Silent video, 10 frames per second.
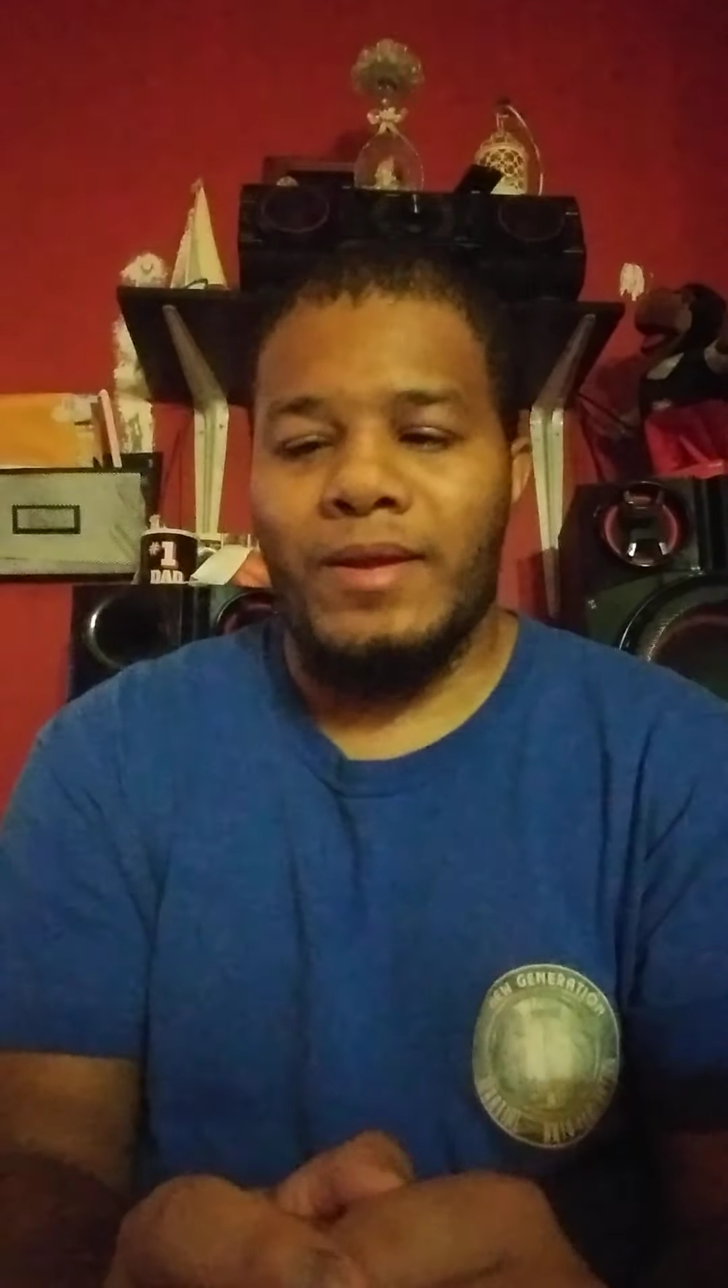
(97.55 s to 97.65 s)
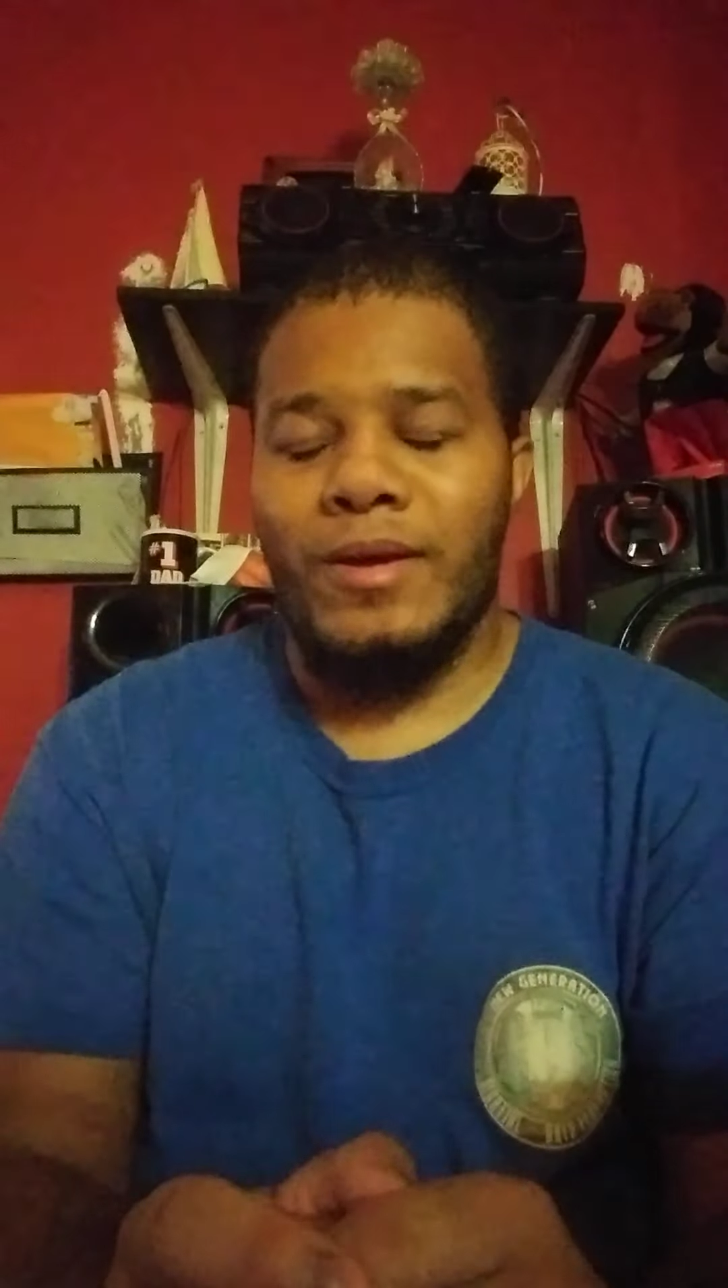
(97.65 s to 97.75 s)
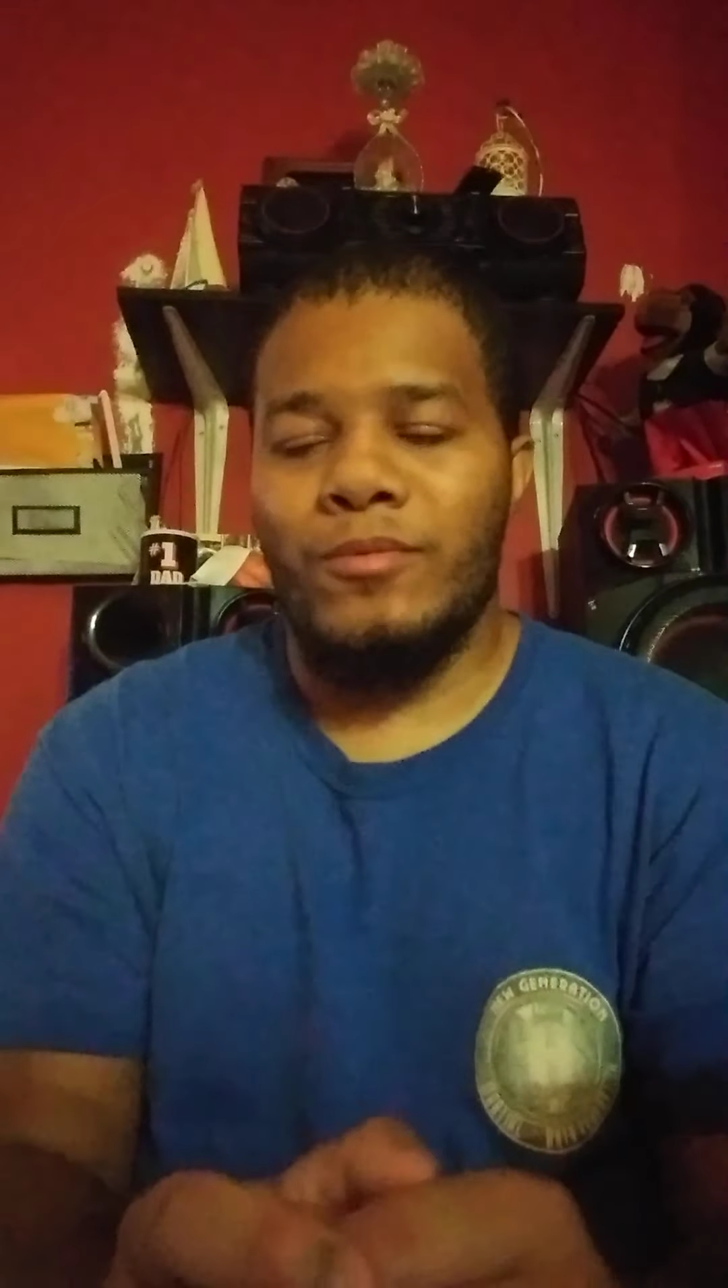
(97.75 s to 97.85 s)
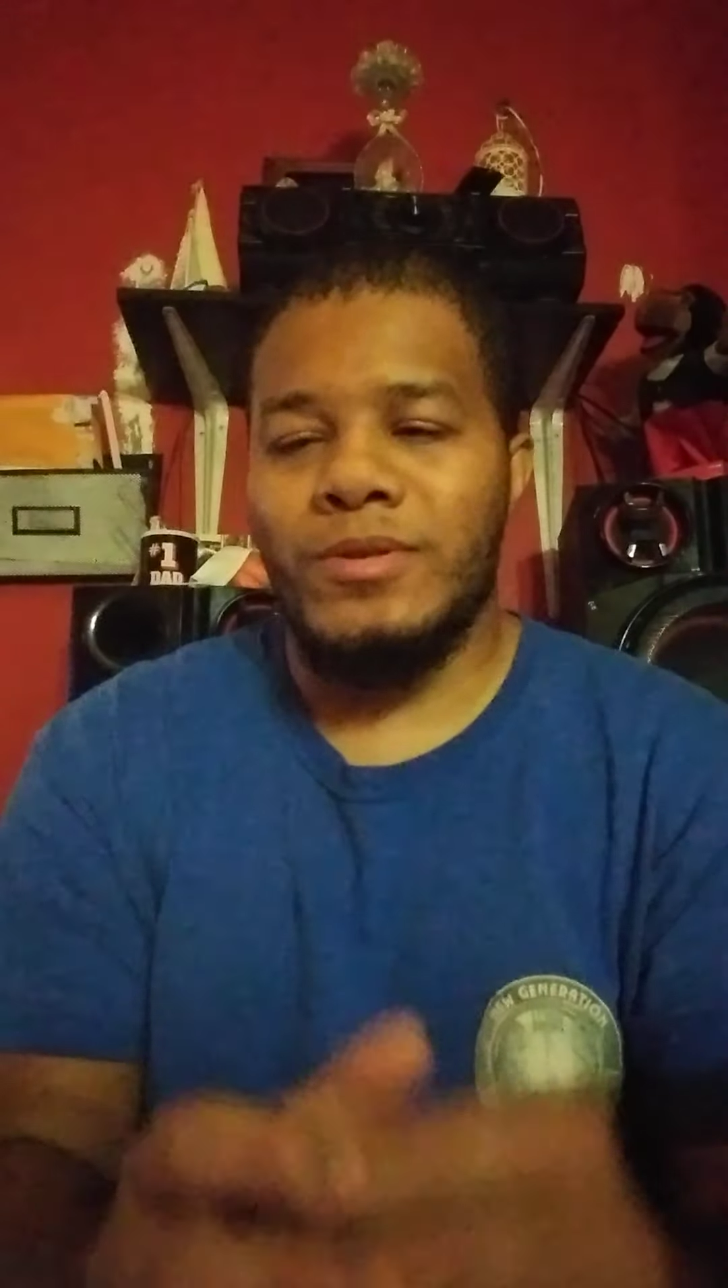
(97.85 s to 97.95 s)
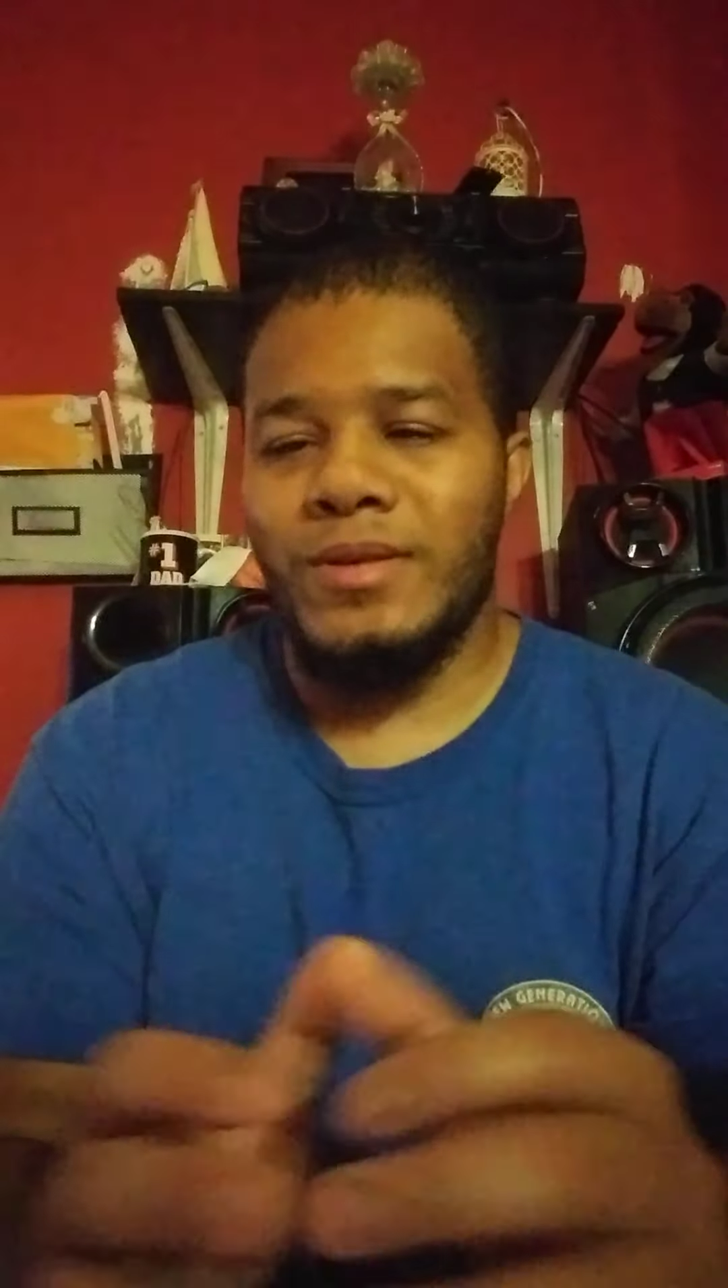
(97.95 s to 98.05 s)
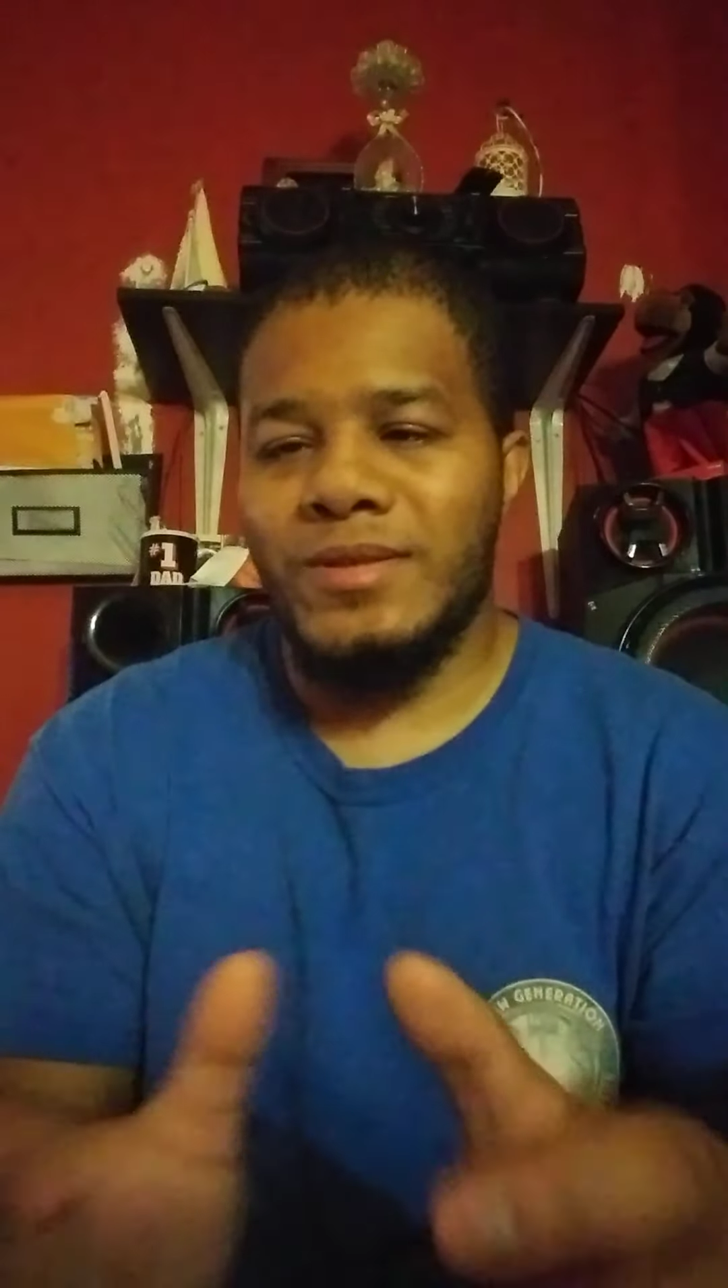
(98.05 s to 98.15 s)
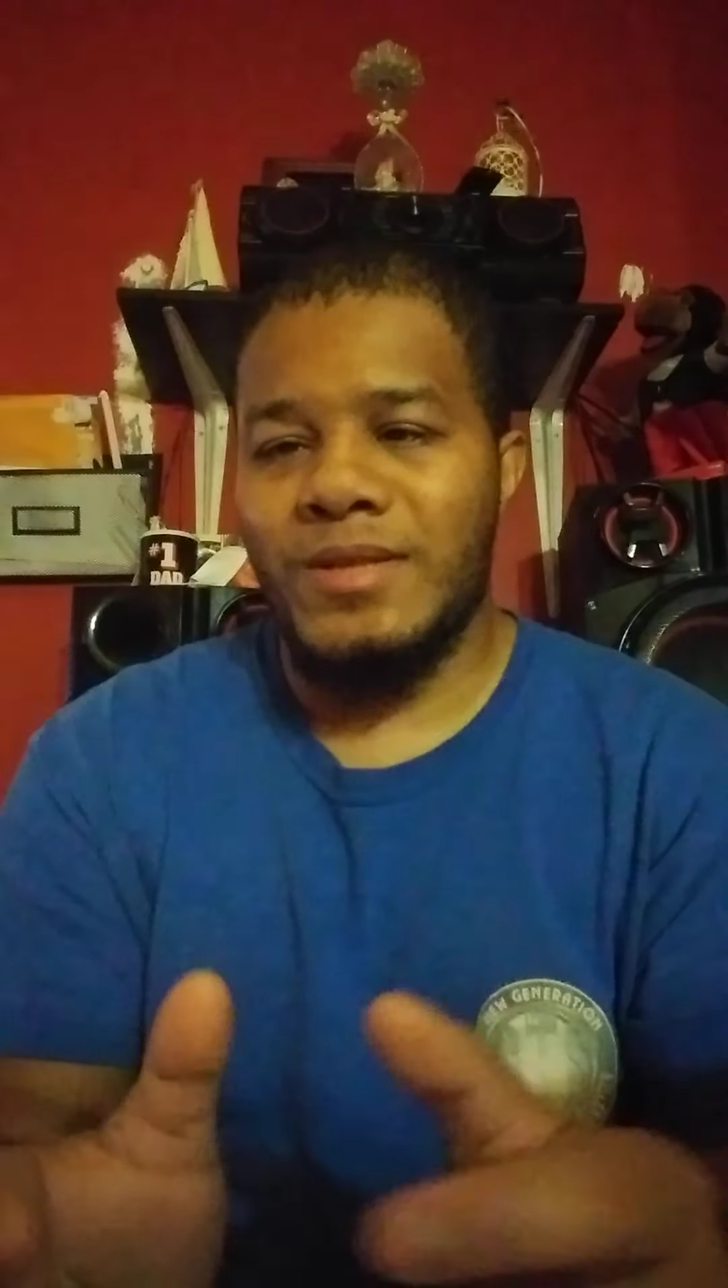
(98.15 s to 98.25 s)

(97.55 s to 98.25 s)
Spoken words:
It was his